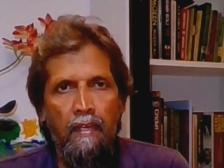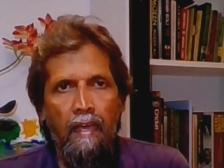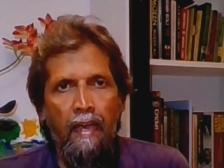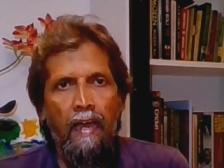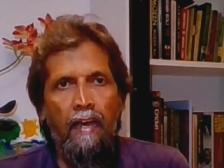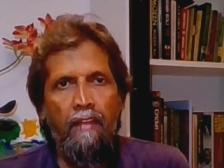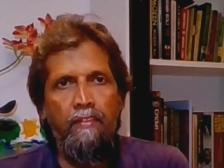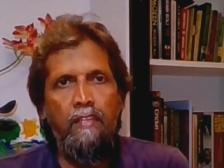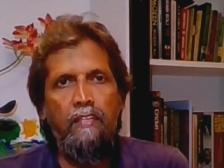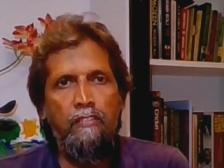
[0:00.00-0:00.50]

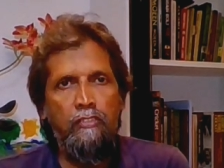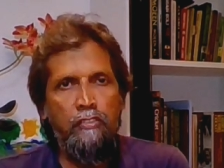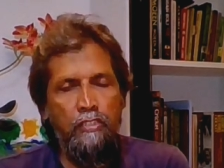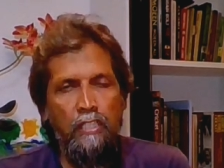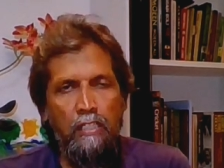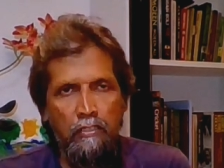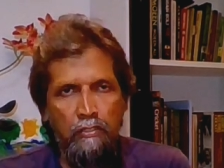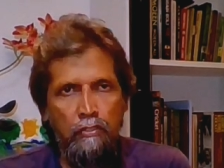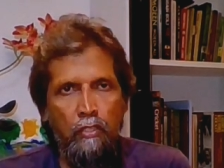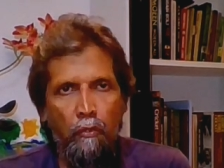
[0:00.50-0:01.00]
And they
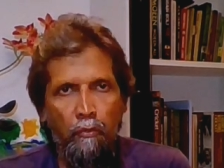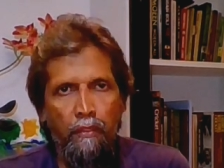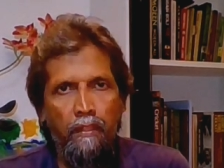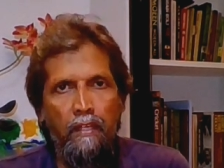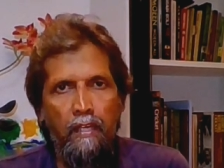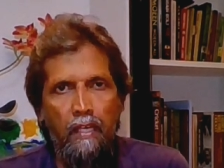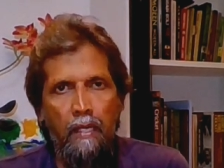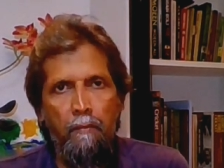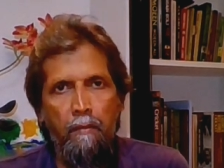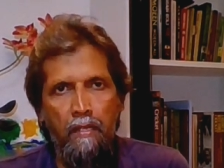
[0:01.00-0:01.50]
chased down the
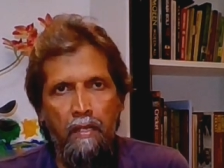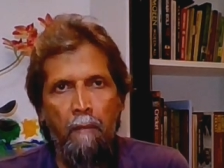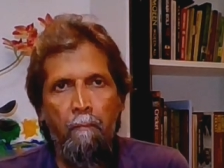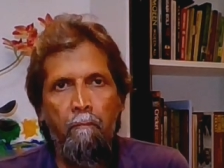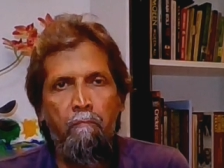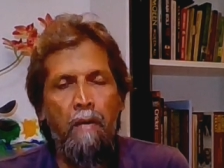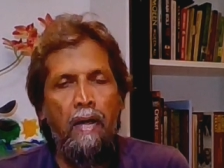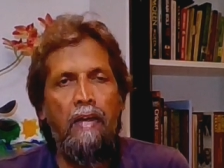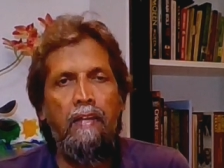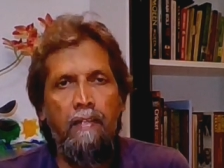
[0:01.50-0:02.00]
game in a
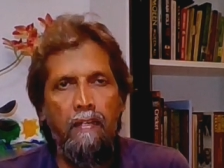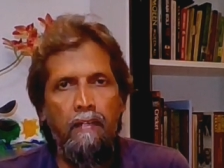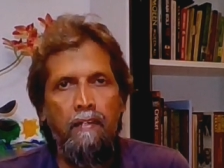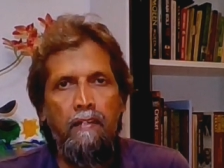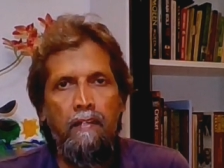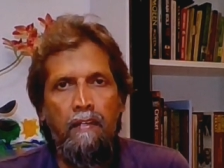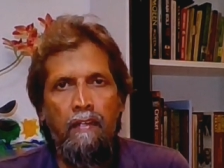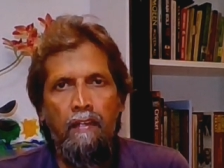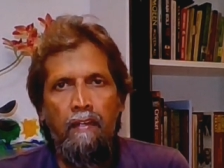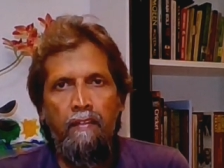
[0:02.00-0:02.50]

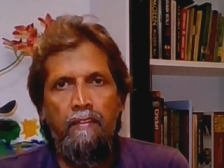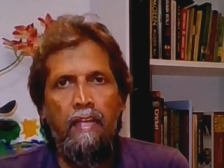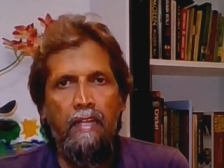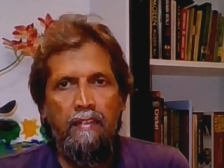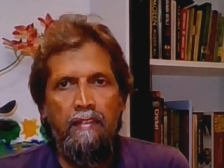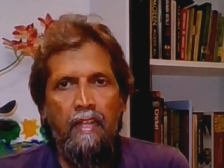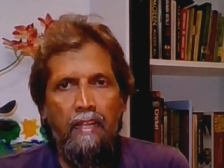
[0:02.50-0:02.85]
manner that,